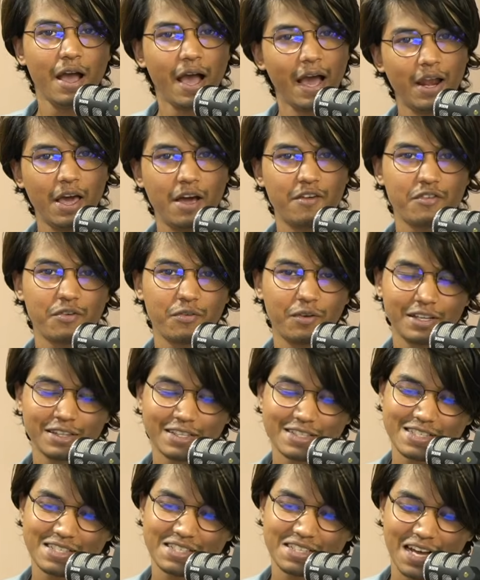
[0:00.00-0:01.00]
Hello everyone,
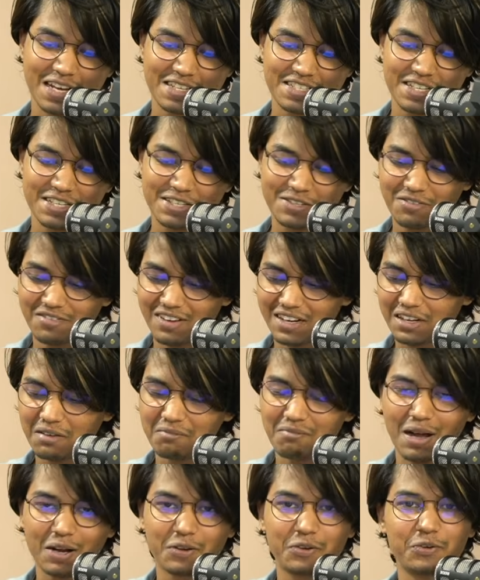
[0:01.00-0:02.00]
this is Ashish.
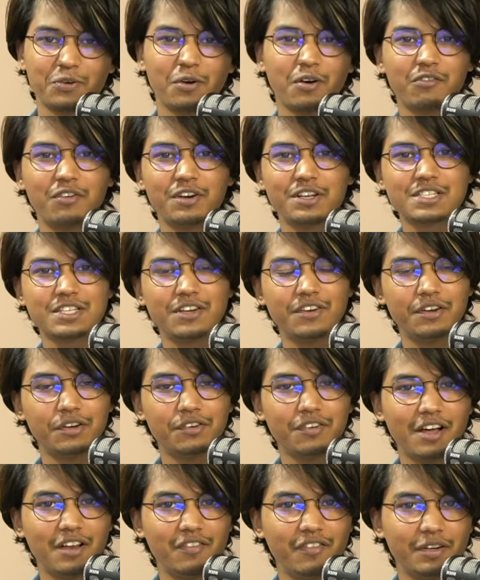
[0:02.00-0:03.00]
Welcome back to
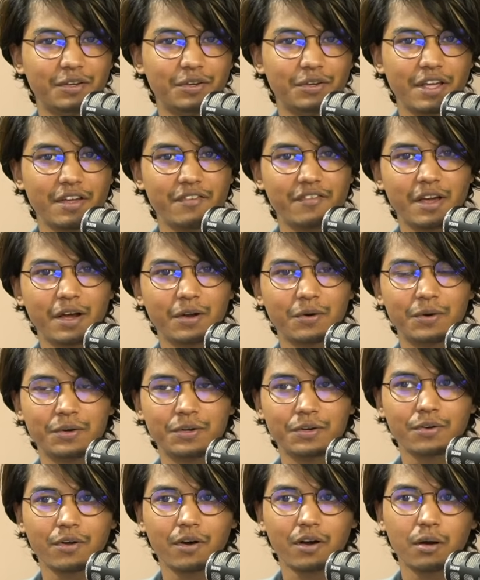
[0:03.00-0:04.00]
Talk4712, and today we are going
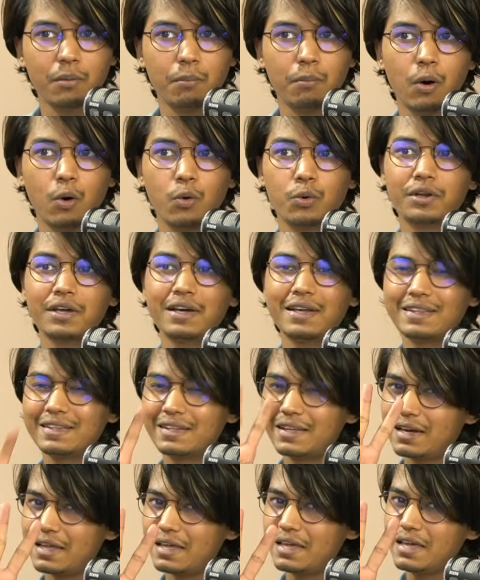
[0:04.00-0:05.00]
to talk about
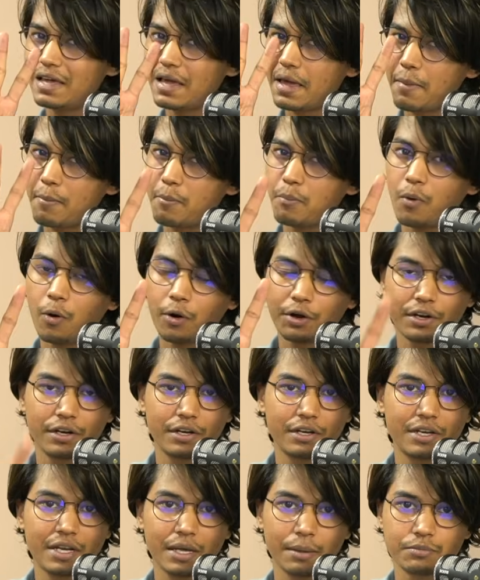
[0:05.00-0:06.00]
3
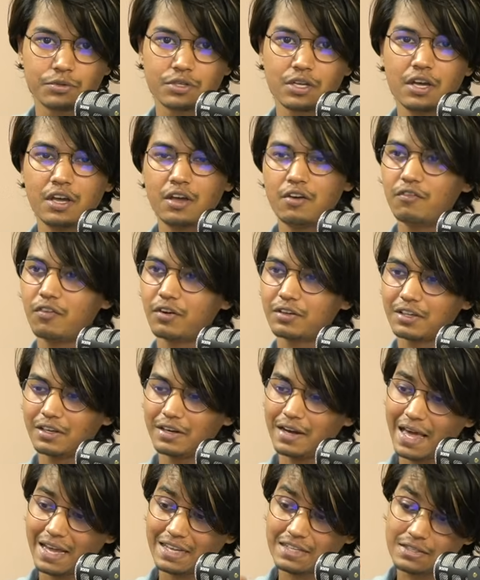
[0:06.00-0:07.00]
important tips for the
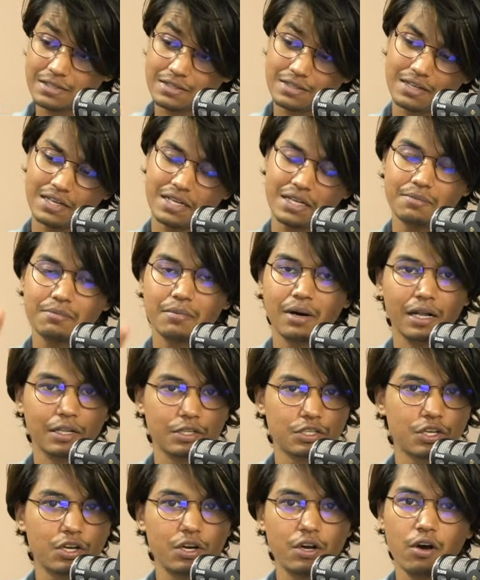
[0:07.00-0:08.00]
next 3
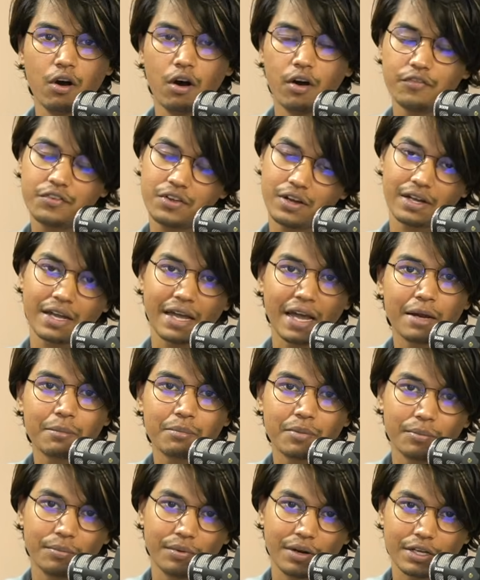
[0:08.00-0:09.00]
months of your GATE
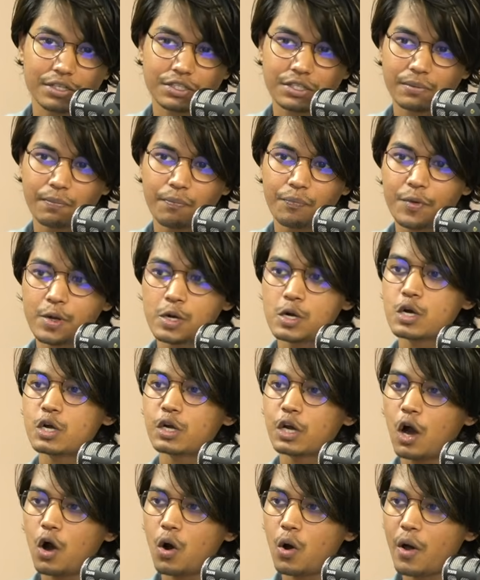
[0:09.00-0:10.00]
preparation.
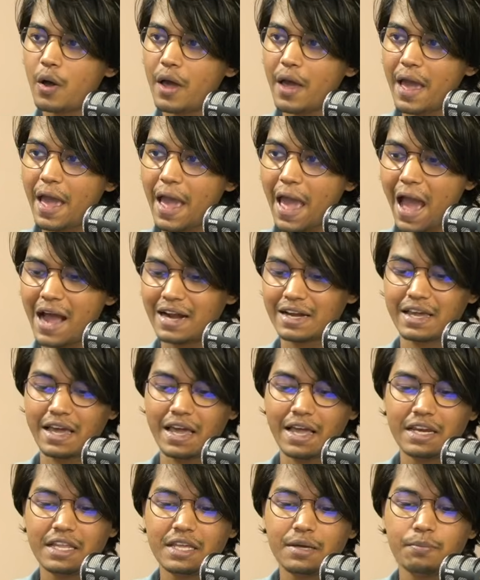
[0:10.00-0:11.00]
Now, at
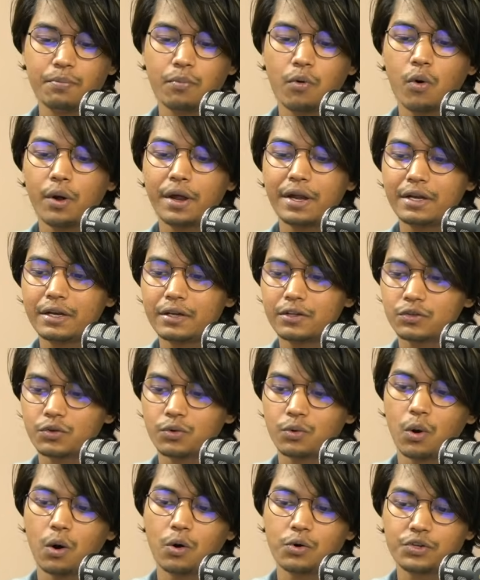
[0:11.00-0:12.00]
any point
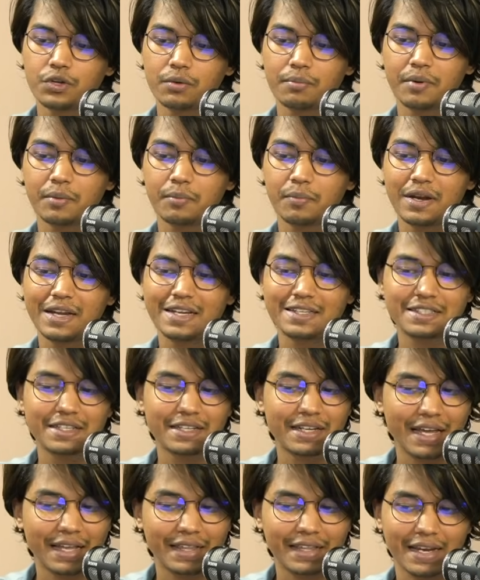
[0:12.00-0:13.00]
throughout your
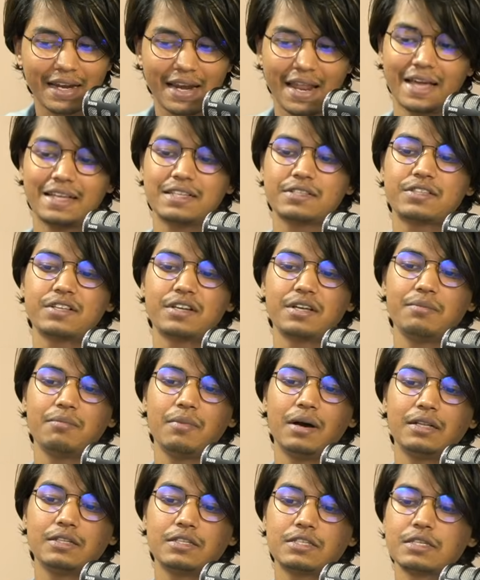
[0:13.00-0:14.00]
preparation in the next 3
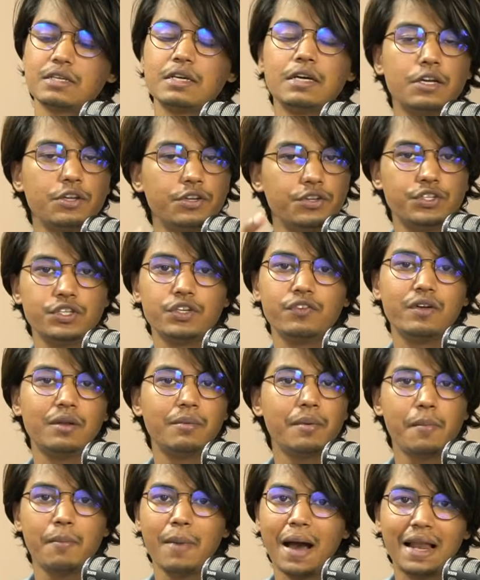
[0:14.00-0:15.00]
months, you will
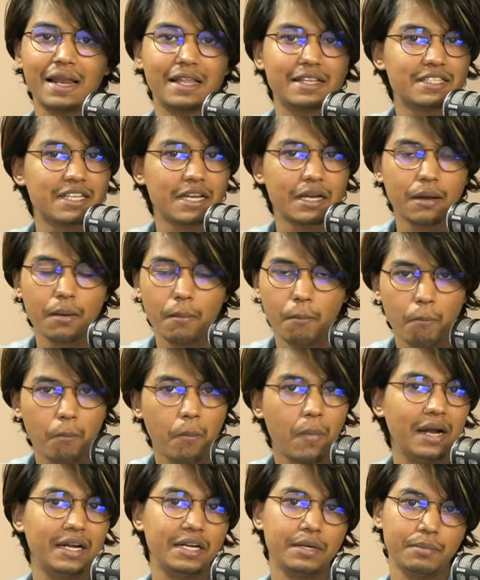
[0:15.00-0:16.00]
be balancing
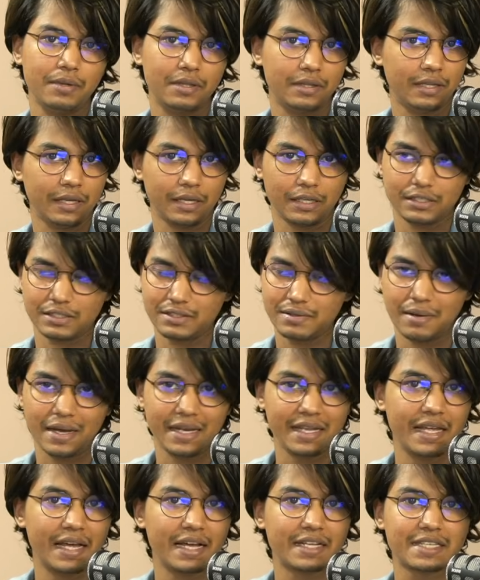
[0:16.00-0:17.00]
multiple things.
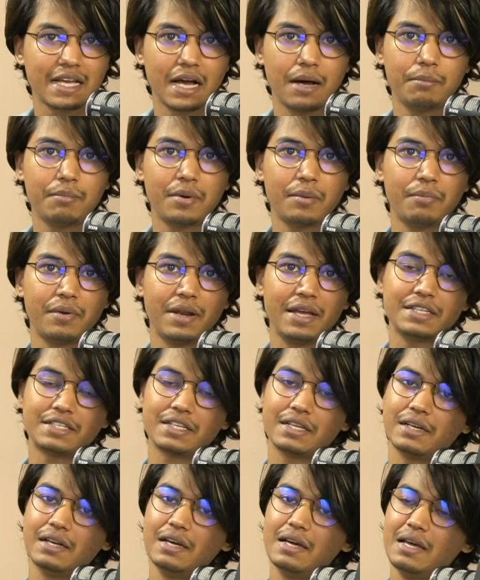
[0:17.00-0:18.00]
Any exam
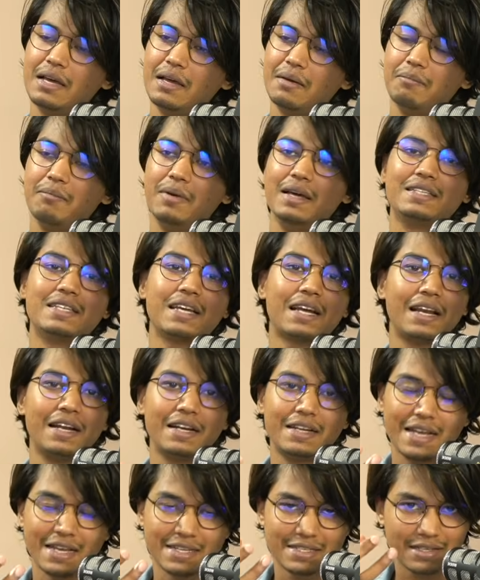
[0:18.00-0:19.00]
preparation basically
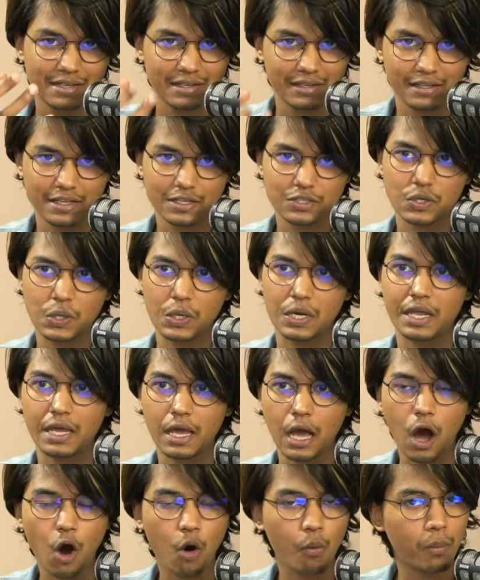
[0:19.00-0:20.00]
tests this only,
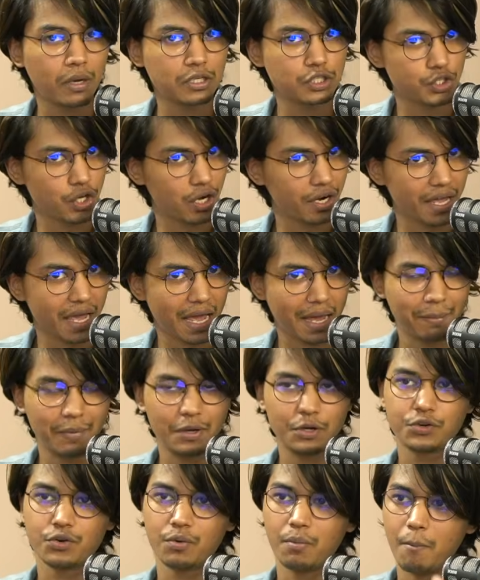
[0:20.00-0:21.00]
how much you are
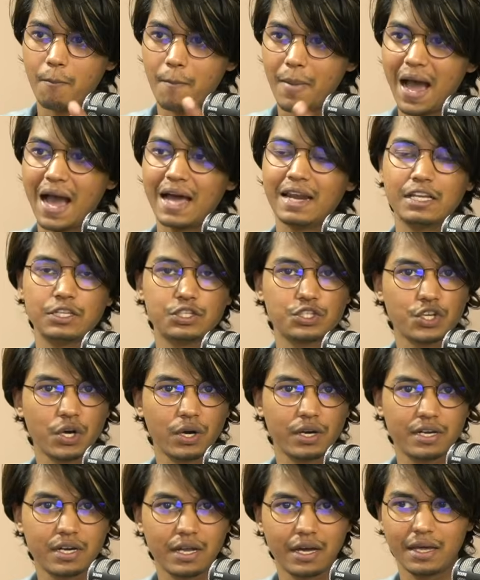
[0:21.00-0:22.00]
able to manage
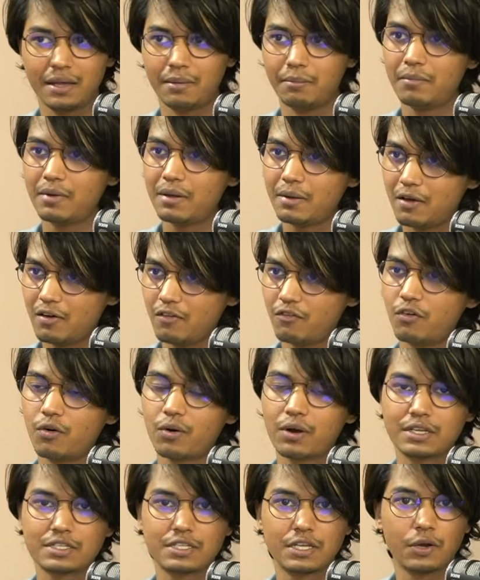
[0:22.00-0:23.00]
your time
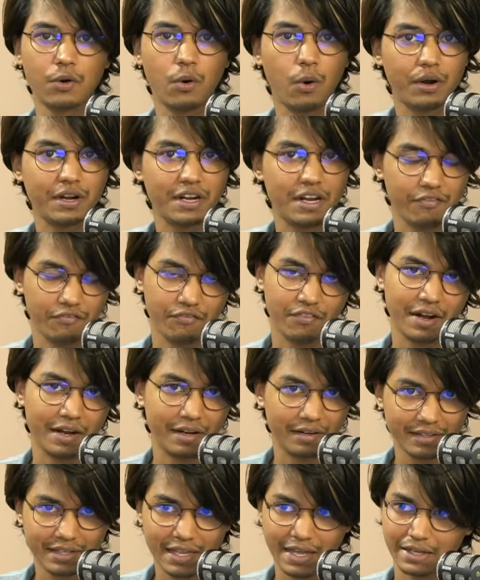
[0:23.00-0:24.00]
focusing on
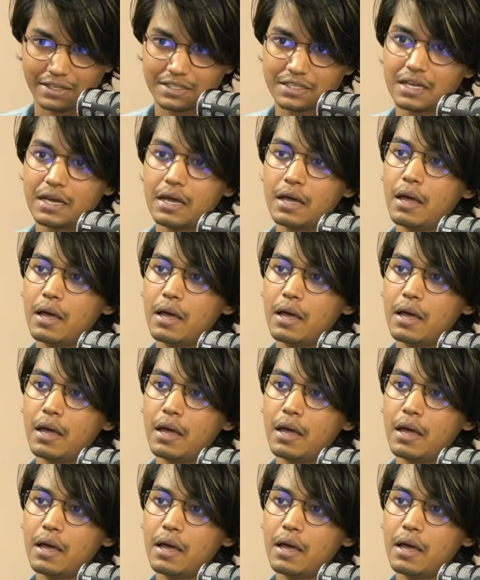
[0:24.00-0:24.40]
different things.